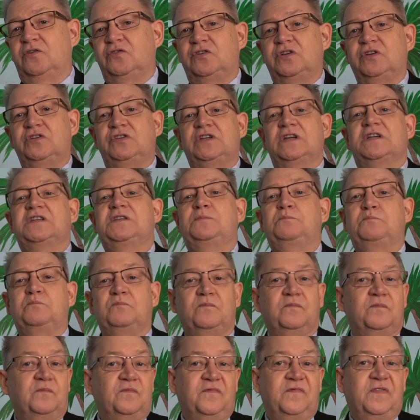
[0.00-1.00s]
to just
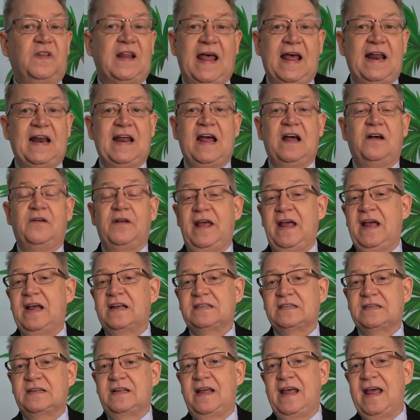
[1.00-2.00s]
flat out
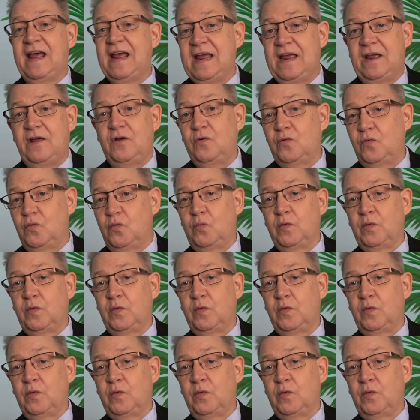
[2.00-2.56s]
ask, hey,